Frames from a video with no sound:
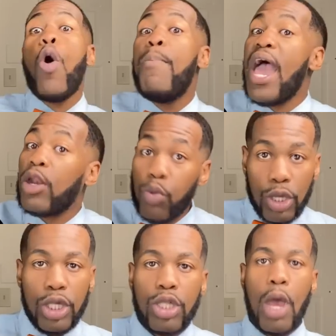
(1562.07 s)

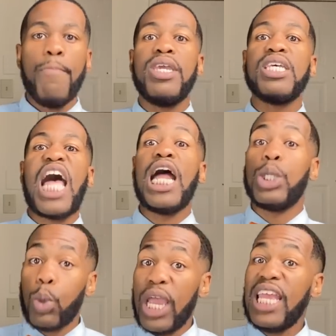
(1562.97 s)
batteries because I
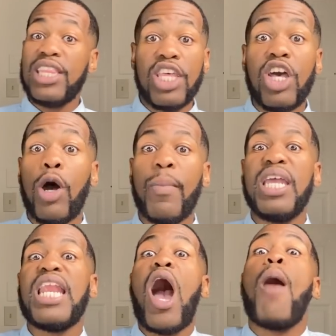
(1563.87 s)
drained them, and
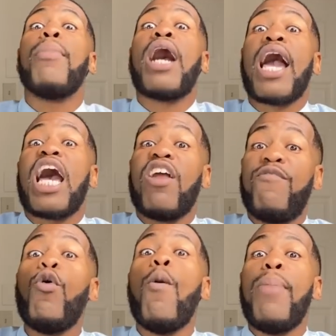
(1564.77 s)
now I'm a, I got a
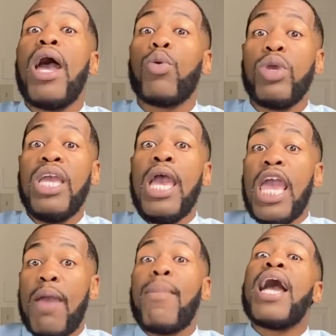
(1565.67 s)
full battery,
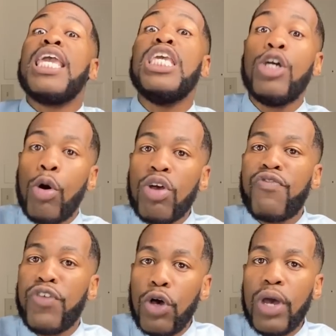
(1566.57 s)
and my ego is
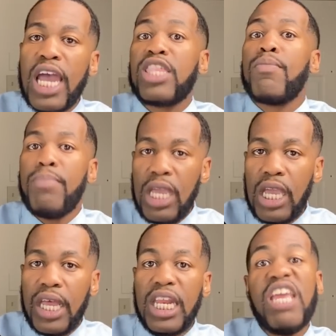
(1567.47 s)
filled as a
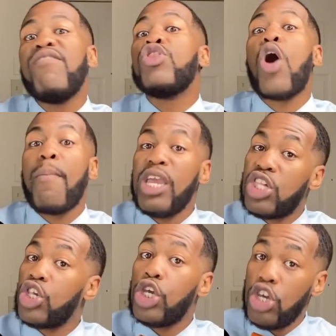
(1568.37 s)
man, even though I'm
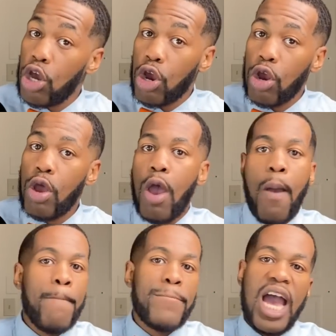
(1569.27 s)
insecure
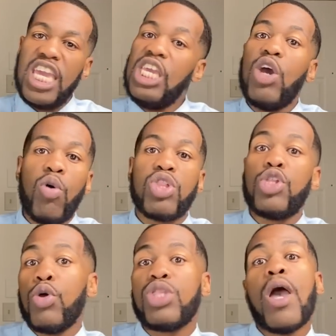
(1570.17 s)
my ego is
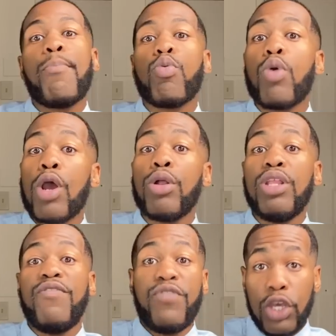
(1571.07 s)
still temporarily
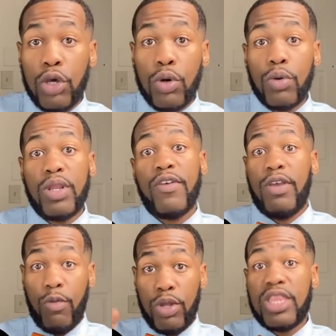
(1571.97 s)
filled
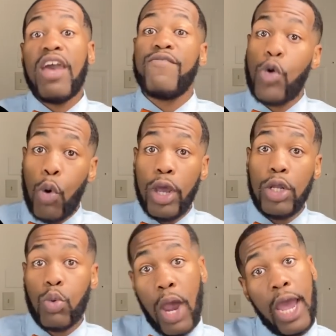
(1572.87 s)
with that void,
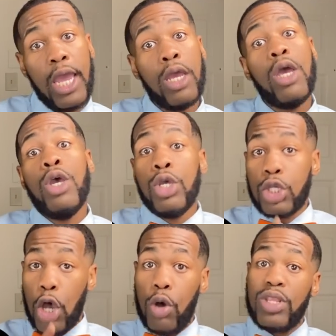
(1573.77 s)
right?
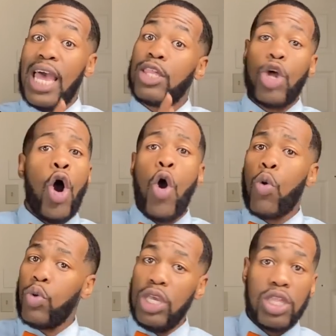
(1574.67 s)
So that's the whole
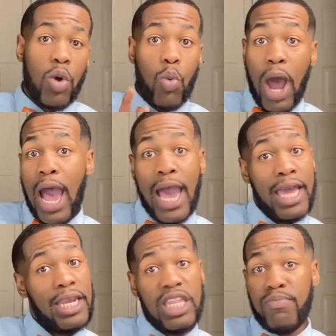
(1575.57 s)
reason why
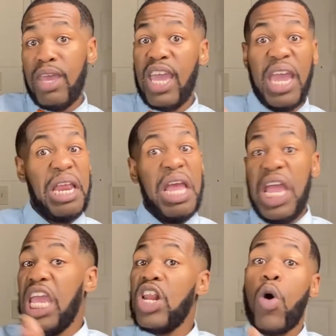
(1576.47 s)
this man,
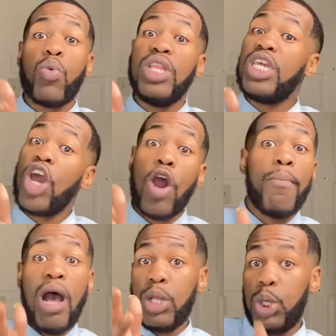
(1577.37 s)
he don't really care
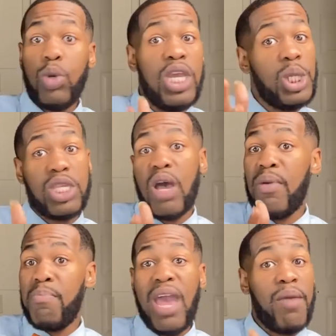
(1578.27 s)
about you. He just
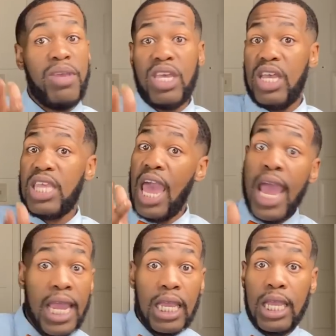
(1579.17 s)
coming back because,
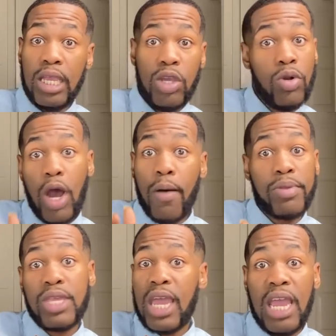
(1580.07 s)
hey, you know what I'm
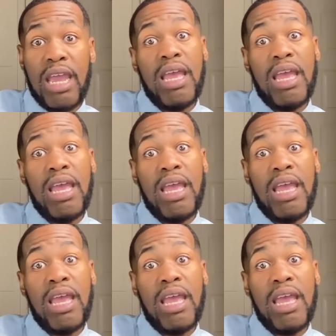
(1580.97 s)
saying?